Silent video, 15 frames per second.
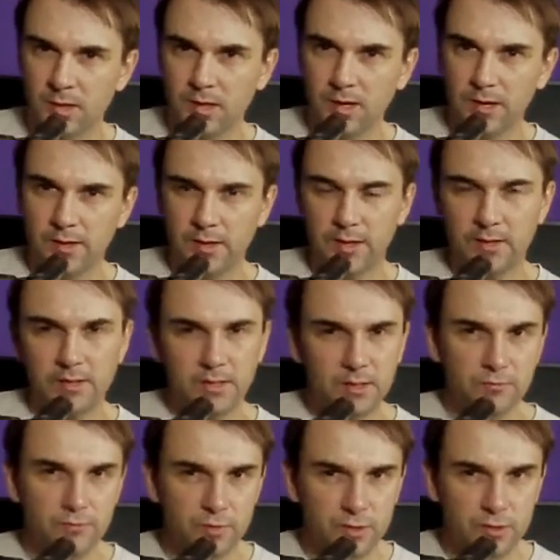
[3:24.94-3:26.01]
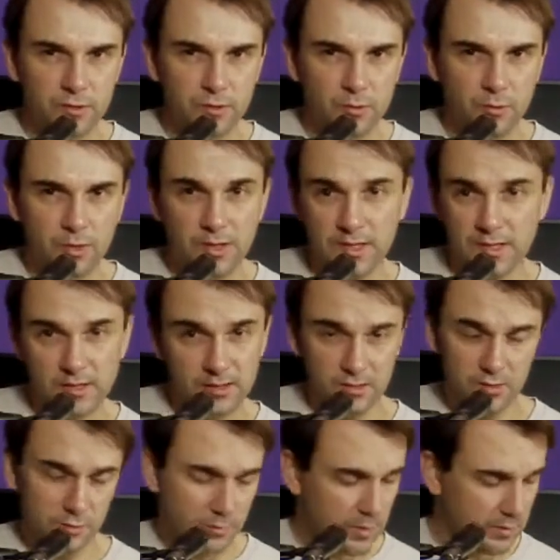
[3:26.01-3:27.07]
and that's really cool. And again, it's
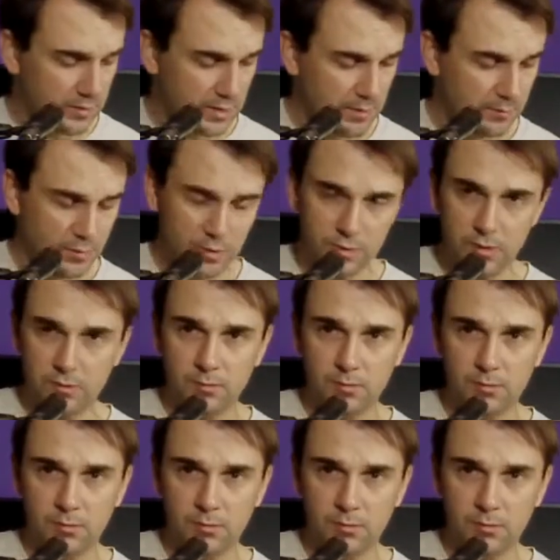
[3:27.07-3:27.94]
not about tempo,